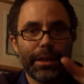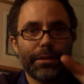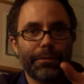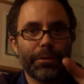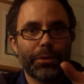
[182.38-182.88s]

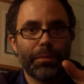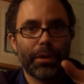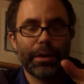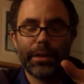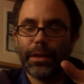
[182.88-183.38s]
That's the first
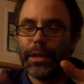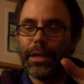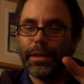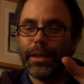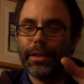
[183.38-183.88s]
part.
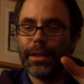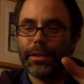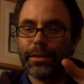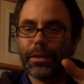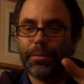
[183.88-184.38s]
Then
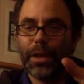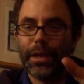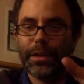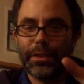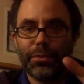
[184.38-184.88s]
that's
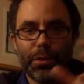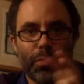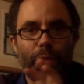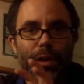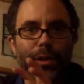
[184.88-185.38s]
combined into a
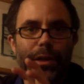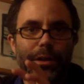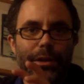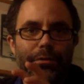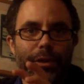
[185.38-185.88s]

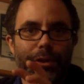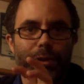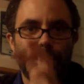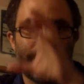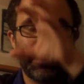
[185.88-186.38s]
quaternary
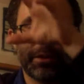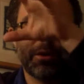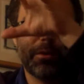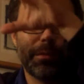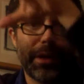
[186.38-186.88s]
structure, which is a
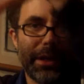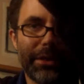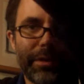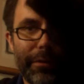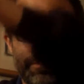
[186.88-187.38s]

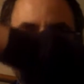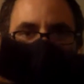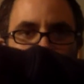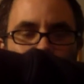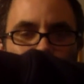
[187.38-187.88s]
combination of
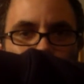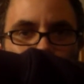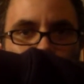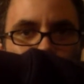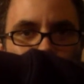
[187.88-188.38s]

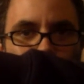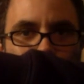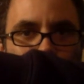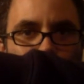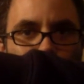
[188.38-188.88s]

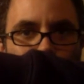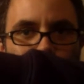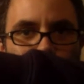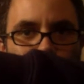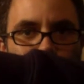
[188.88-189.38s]
tertiary
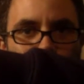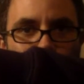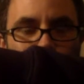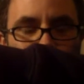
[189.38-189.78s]
proteins,